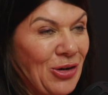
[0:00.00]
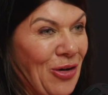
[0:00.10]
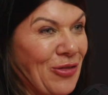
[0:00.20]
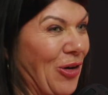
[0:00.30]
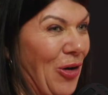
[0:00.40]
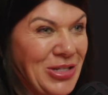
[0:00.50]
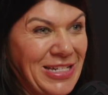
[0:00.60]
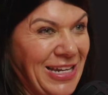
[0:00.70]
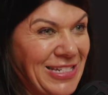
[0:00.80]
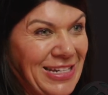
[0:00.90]
of
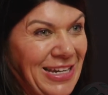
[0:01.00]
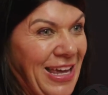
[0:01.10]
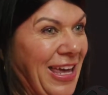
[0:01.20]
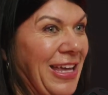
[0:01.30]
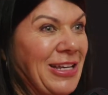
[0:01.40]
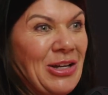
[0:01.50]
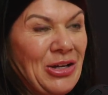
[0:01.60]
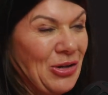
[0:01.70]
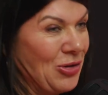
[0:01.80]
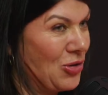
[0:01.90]
content in
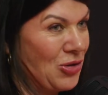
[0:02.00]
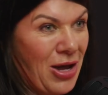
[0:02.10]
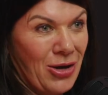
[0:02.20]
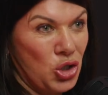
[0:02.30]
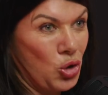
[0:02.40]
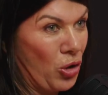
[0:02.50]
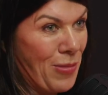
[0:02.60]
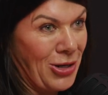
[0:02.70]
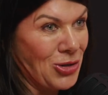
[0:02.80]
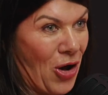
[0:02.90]
a short
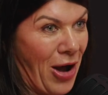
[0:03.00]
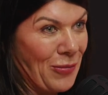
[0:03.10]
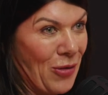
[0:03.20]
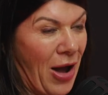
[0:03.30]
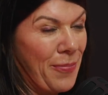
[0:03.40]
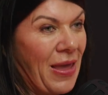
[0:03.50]
amount of time, right?